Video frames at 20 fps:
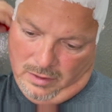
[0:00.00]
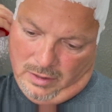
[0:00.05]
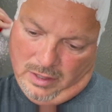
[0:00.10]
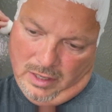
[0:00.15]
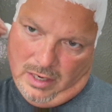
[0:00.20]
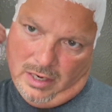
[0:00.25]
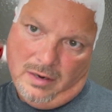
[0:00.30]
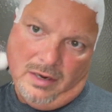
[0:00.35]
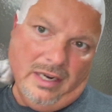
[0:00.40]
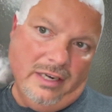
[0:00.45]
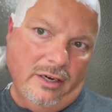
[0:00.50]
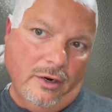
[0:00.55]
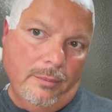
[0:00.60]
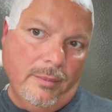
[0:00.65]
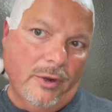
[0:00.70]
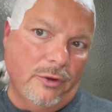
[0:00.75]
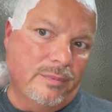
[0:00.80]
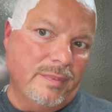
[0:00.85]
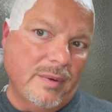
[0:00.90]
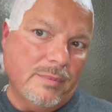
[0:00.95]
I know
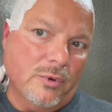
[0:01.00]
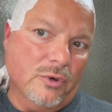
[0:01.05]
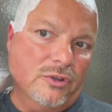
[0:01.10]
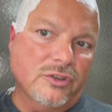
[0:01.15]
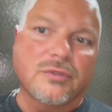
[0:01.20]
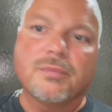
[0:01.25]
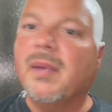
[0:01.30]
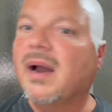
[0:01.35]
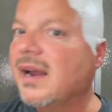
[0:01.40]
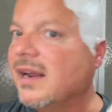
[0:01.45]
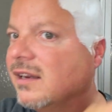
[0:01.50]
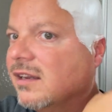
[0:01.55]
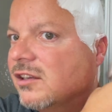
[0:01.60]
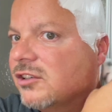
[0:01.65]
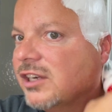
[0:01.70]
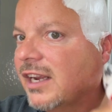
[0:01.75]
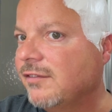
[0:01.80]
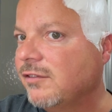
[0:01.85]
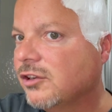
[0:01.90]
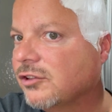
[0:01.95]
most people are just buying the
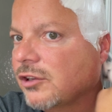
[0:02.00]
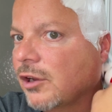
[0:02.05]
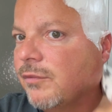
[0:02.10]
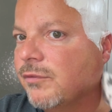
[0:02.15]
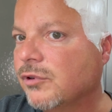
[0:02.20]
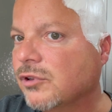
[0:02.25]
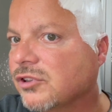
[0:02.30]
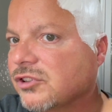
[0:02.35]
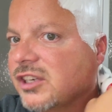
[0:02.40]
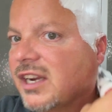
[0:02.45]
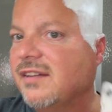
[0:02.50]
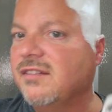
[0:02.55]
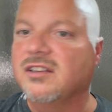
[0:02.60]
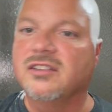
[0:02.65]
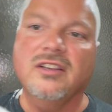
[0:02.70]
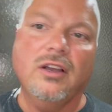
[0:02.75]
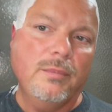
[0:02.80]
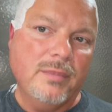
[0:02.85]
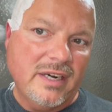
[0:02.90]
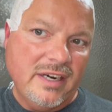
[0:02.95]
shaving soap for the shaving
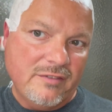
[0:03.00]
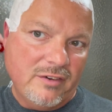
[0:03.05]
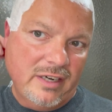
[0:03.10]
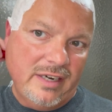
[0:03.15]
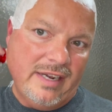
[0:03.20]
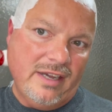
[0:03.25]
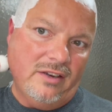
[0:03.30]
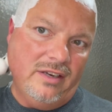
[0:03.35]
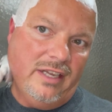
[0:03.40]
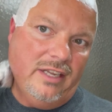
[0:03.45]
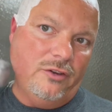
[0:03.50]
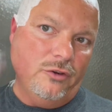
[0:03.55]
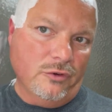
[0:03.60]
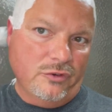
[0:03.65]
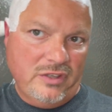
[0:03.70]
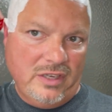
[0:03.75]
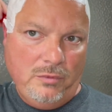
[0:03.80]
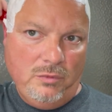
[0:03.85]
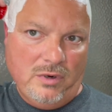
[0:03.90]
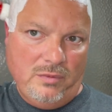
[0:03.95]
soap, but every now and then you'll
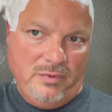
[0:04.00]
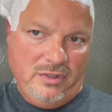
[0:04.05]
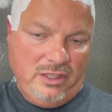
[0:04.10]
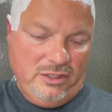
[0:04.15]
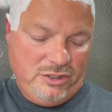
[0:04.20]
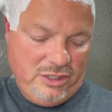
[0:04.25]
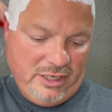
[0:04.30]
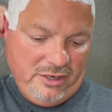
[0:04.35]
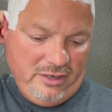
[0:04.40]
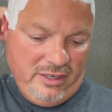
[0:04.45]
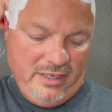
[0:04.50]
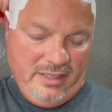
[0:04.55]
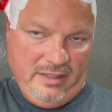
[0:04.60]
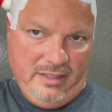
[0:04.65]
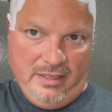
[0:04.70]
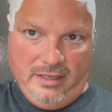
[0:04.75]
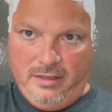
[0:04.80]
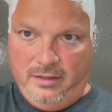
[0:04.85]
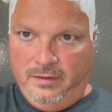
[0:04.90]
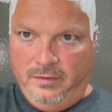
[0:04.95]
see one with a charity
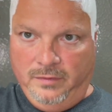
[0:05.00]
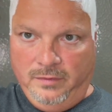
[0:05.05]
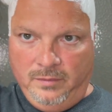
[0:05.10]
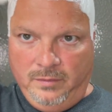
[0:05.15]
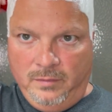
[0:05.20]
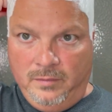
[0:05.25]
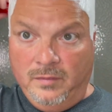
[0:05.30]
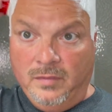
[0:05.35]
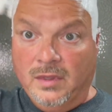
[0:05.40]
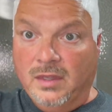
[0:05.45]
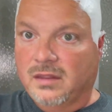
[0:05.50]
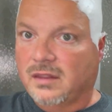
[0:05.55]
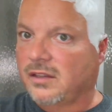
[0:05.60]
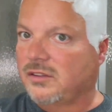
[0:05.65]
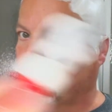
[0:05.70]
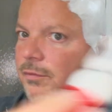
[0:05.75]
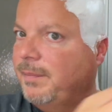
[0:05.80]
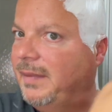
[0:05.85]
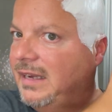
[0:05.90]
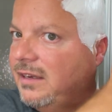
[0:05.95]
that
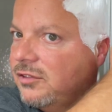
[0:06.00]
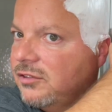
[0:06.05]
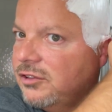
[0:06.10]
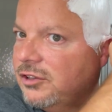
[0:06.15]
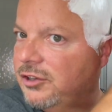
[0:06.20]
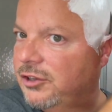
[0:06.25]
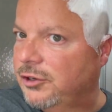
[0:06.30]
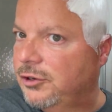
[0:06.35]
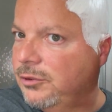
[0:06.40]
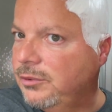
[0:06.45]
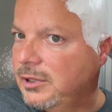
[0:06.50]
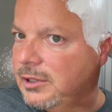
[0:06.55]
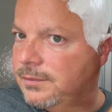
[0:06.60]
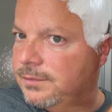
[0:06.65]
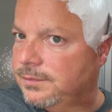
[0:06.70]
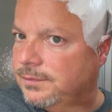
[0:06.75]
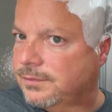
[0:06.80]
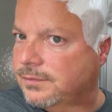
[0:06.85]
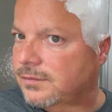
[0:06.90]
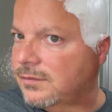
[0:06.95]
speaks to you,
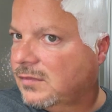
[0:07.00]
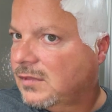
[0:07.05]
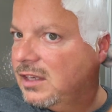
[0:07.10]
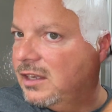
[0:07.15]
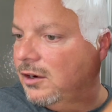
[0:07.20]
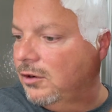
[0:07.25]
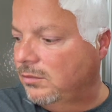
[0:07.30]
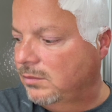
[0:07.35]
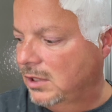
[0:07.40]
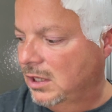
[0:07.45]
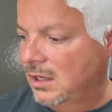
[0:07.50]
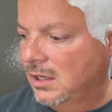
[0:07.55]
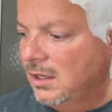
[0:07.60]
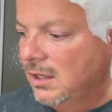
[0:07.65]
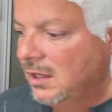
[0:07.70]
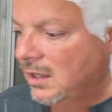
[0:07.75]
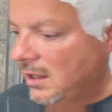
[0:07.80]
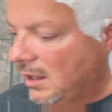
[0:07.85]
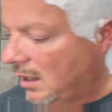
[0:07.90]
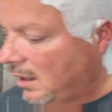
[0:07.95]
and, you know,
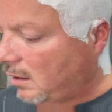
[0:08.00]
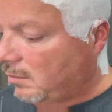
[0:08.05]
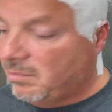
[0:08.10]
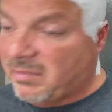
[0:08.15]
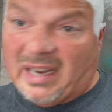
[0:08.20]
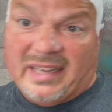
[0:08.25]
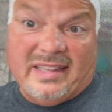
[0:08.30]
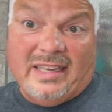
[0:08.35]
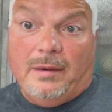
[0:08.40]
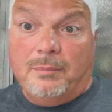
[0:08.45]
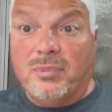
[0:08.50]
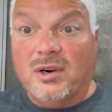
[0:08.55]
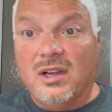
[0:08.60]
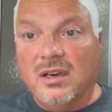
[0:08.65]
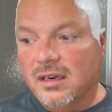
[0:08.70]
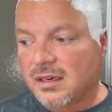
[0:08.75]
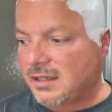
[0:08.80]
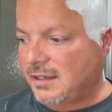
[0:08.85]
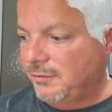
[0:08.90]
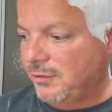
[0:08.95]
buy that
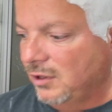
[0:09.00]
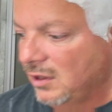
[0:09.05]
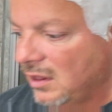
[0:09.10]
product if you